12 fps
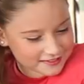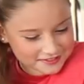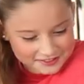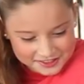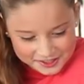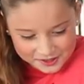
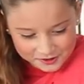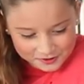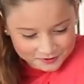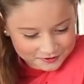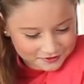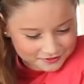
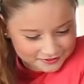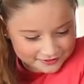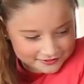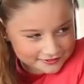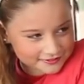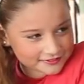
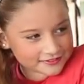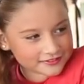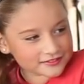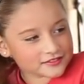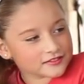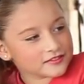
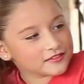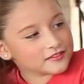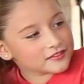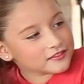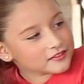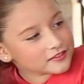
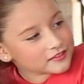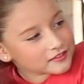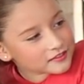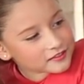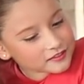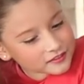
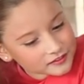(not speaking)